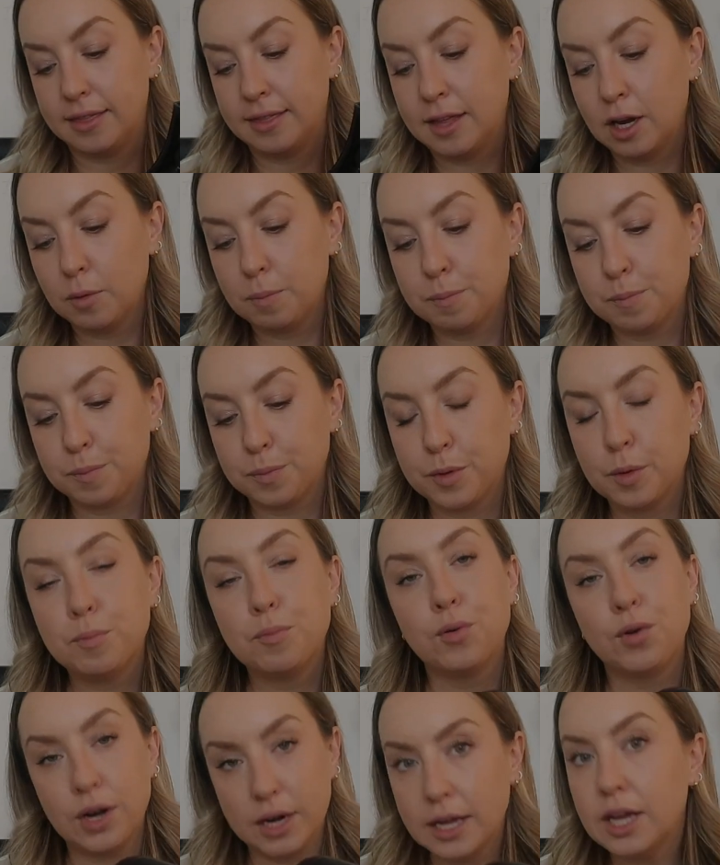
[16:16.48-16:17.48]
they're
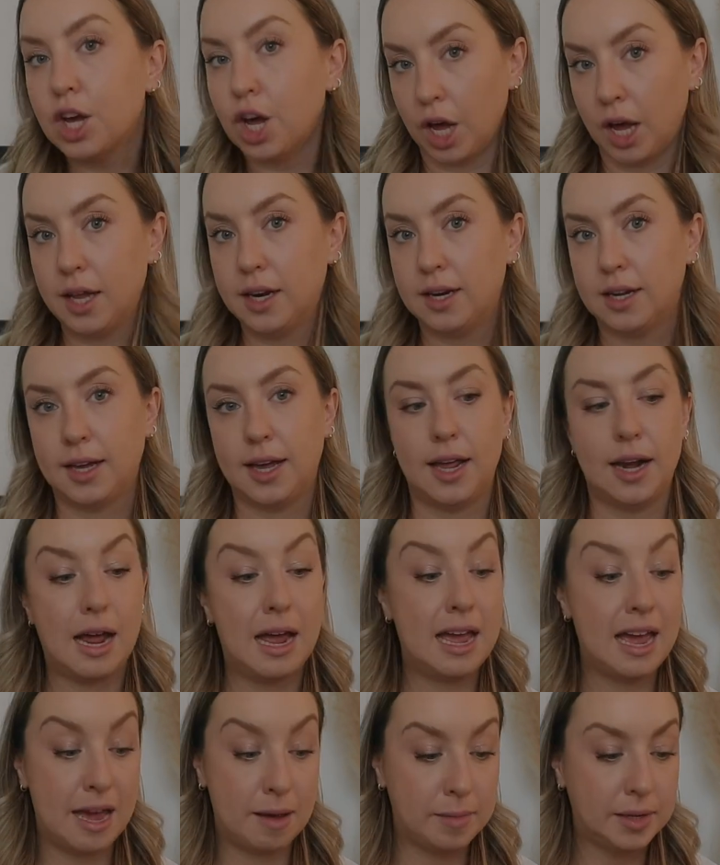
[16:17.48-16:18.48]
pretty good, and
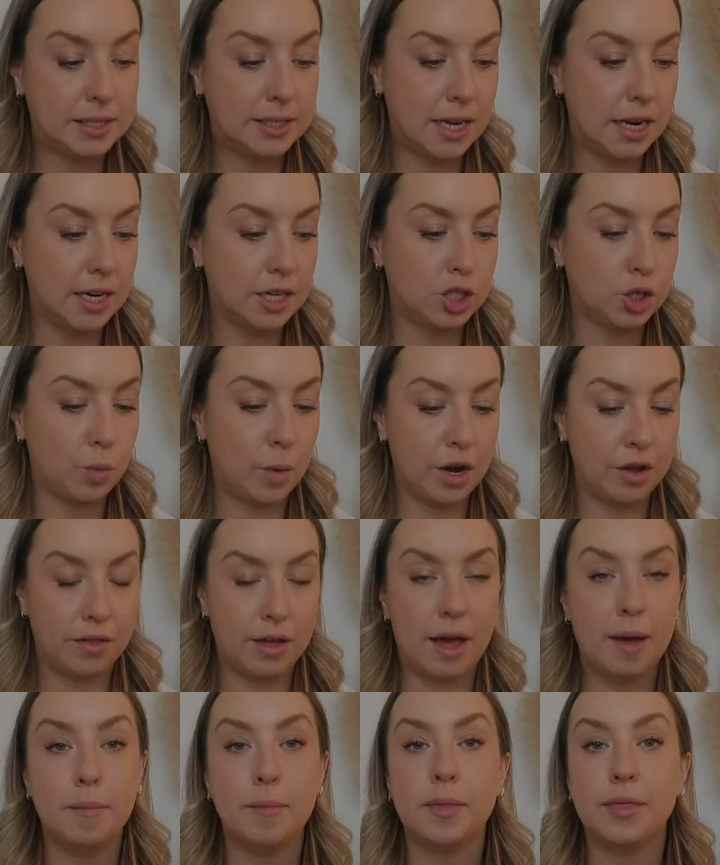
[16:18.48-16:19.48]
I am excited to wear
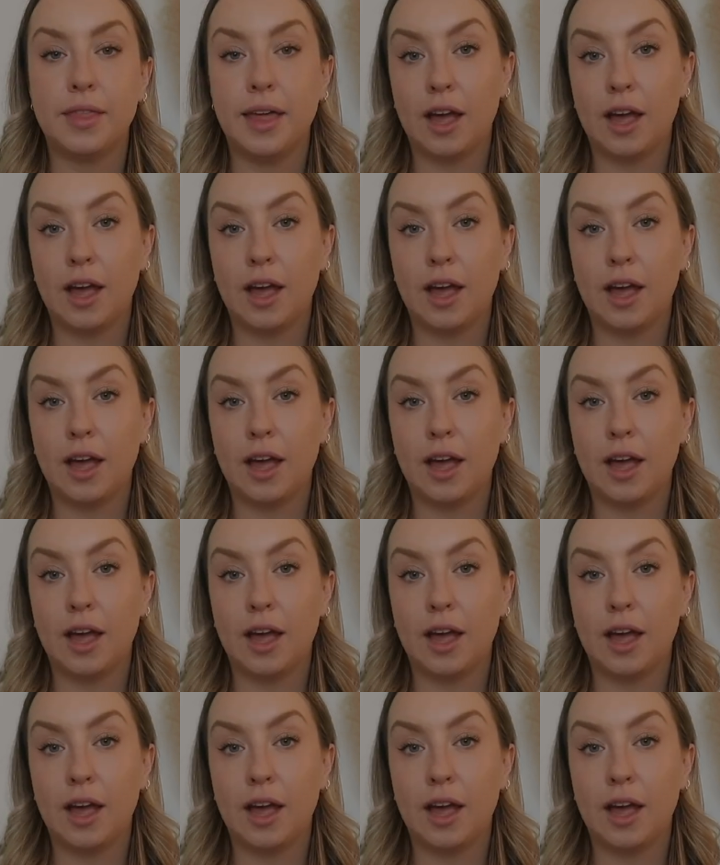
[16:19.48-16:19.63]
them.